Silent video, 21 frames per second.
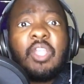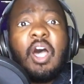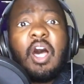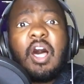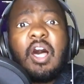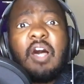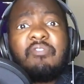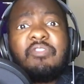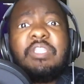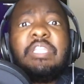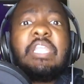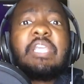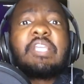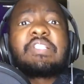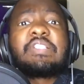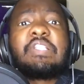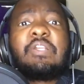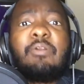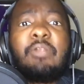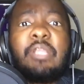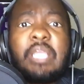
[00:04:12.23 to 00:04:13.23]
of Nick
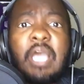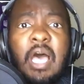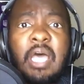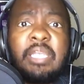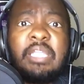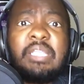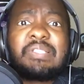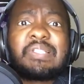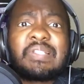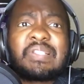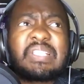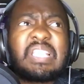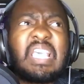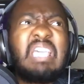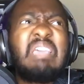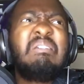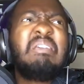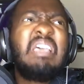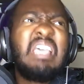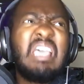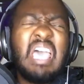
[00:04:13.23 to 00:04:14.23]
Sirianni to say,